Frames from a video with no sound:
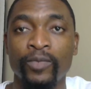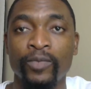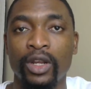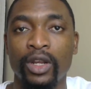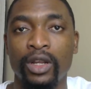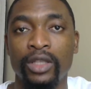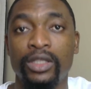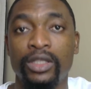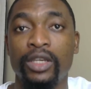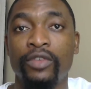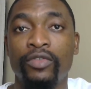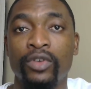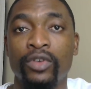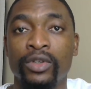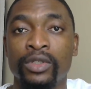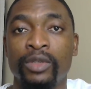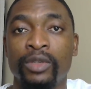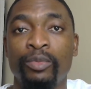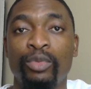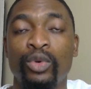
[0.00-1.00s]
Let's say, for
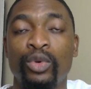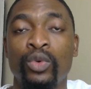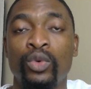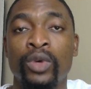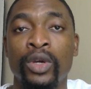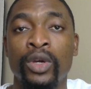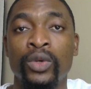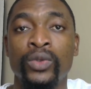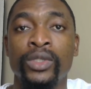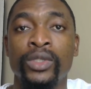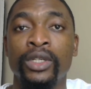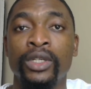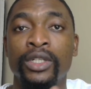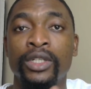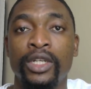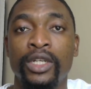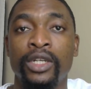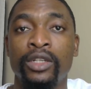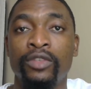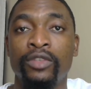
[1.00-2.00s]
example, you are using
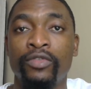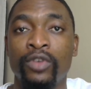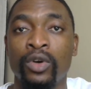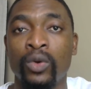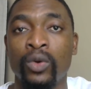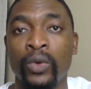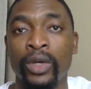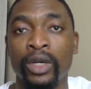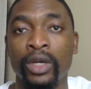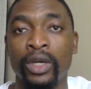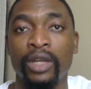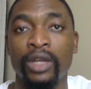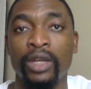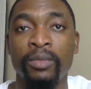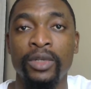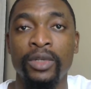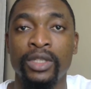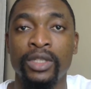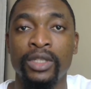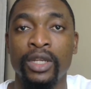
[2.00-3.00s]
trend following. It
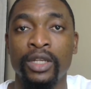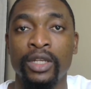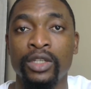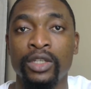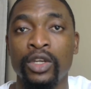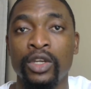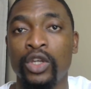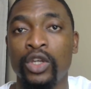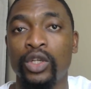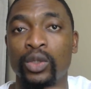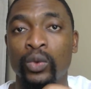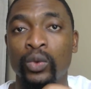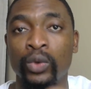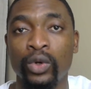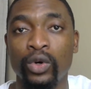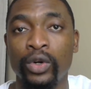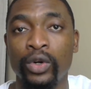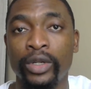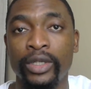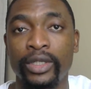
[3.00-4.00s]
means that you will
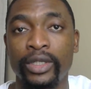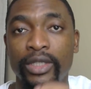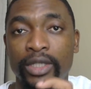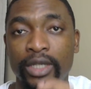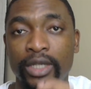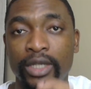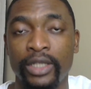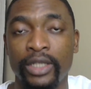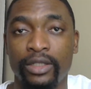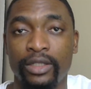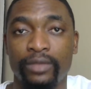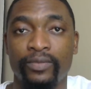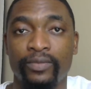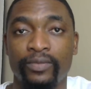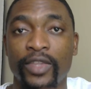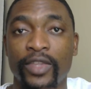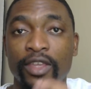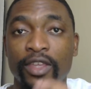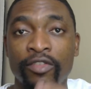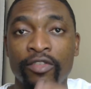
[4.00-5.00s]
only trade
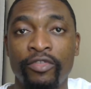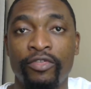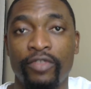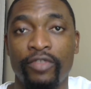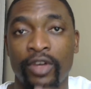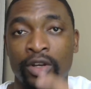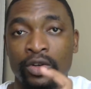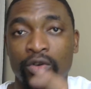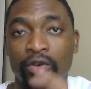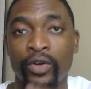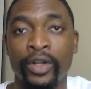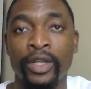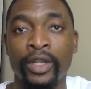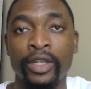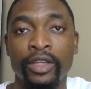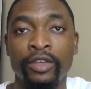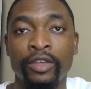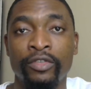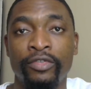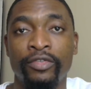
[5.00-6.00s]
if and only
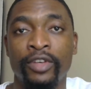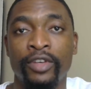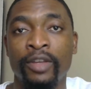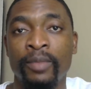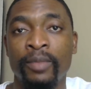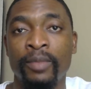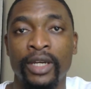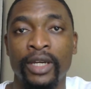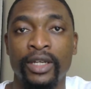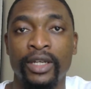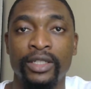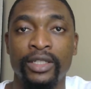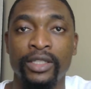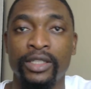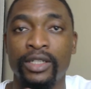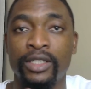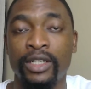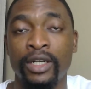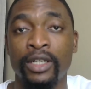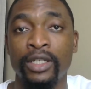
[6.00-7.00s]
if the market is
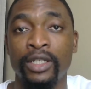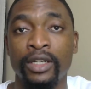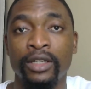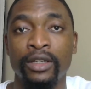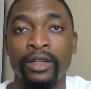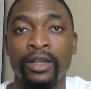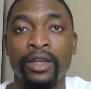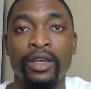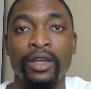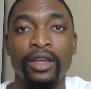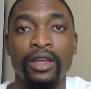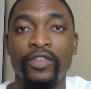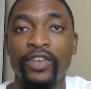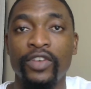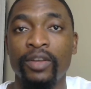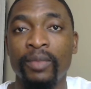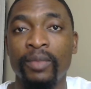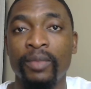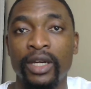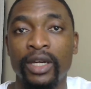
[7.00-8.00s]
trending. If the
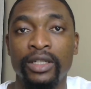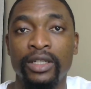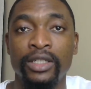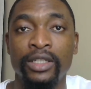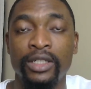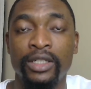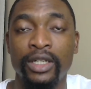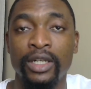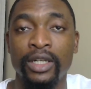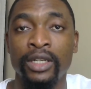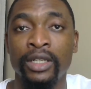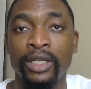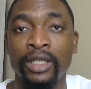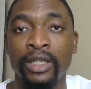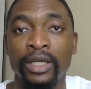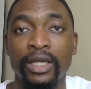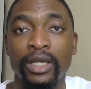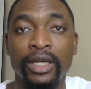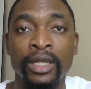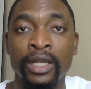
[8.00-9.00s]
market is trading
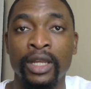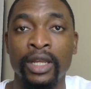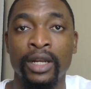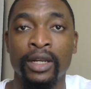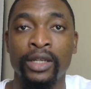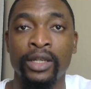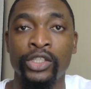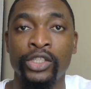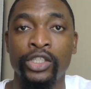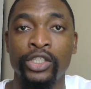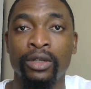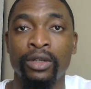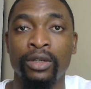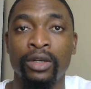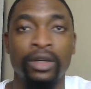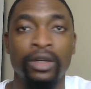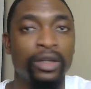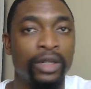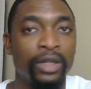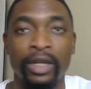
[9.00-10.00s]
in a range,
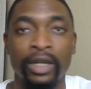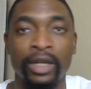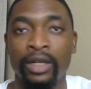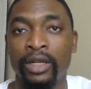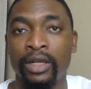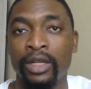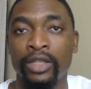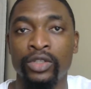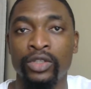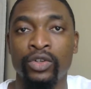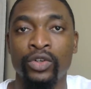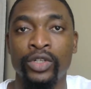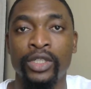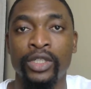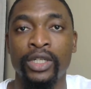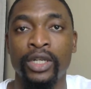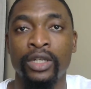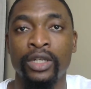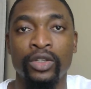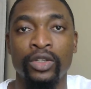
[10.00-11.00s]
then there's no
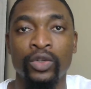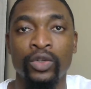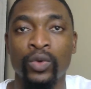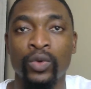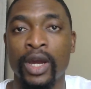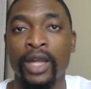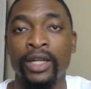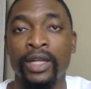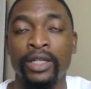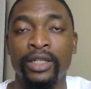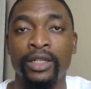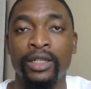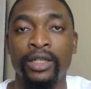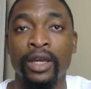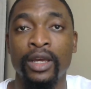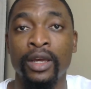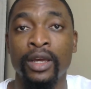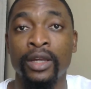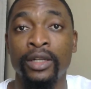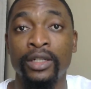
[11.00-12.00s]
trend. You can't
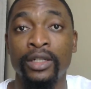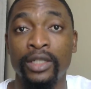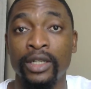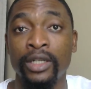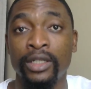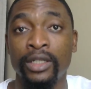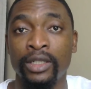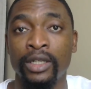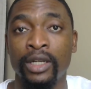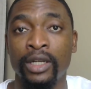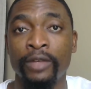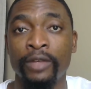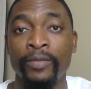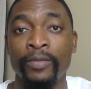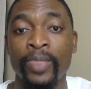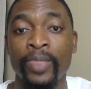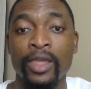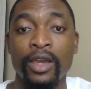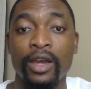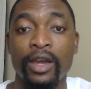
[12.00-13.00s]
uh, trade in there.
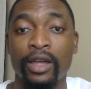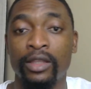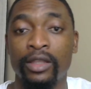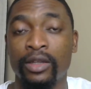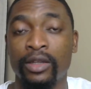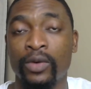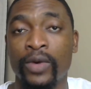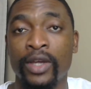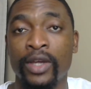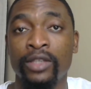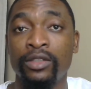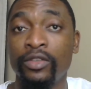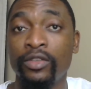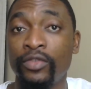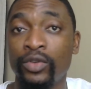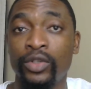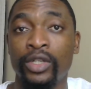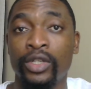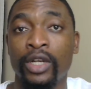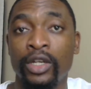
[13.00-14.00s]
Otherwise, if you
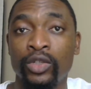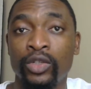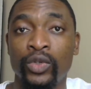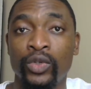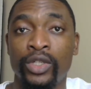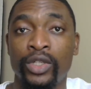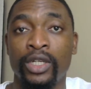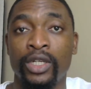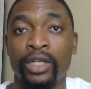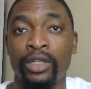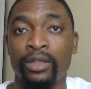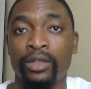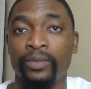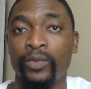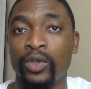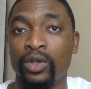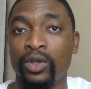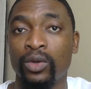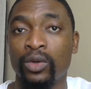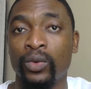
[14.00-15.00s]
try to trade,
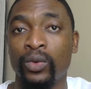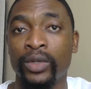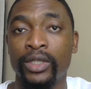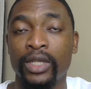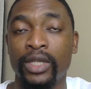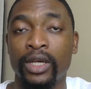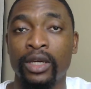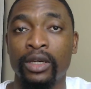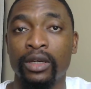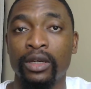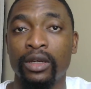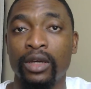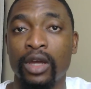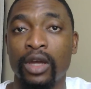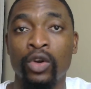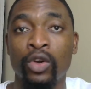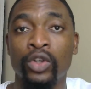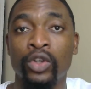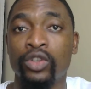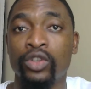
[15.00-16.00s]
you will take a
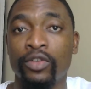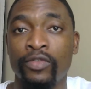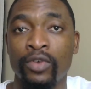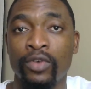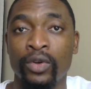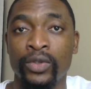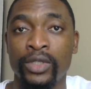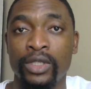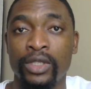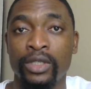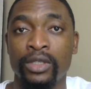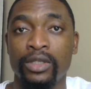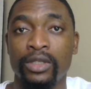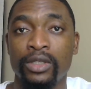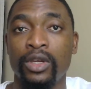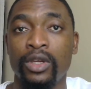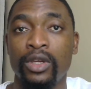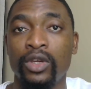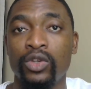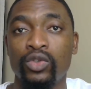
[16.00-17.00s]
lot of losses.
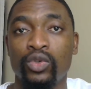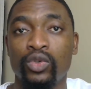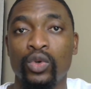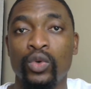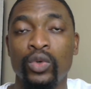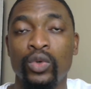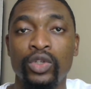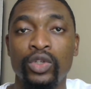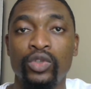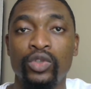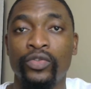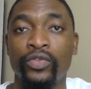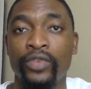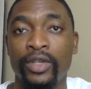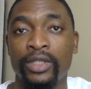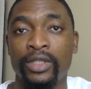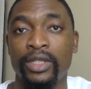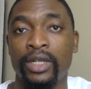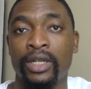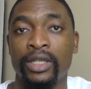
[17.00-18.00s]
So you need to
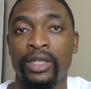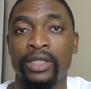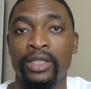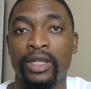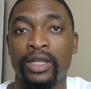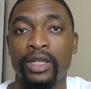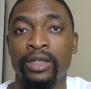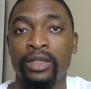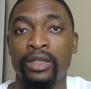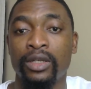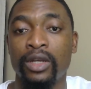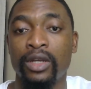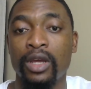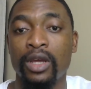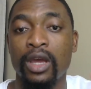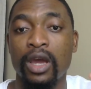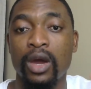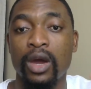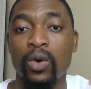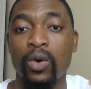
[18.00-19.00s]
first understand
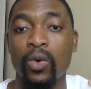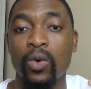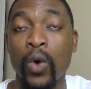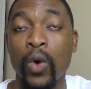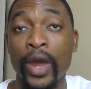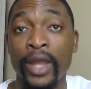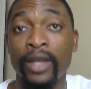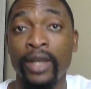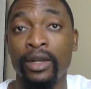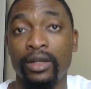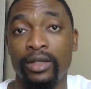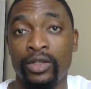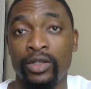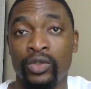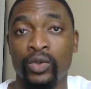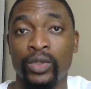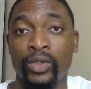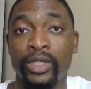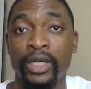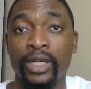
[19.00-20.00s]
when is
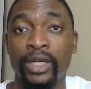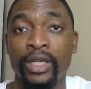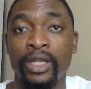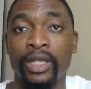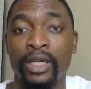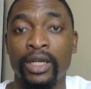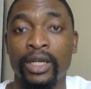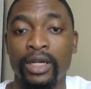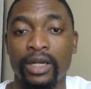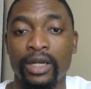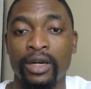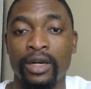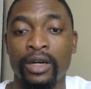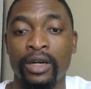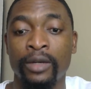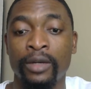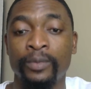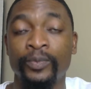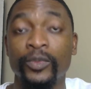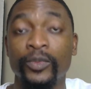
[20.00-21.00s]
your technique uh,
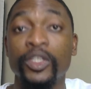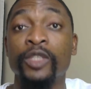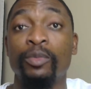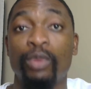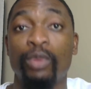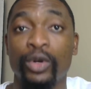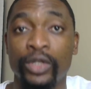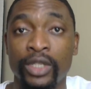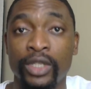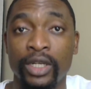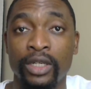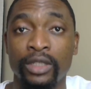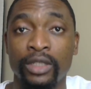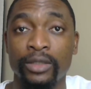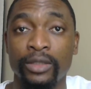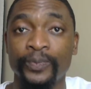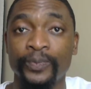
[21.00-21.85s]
is potent.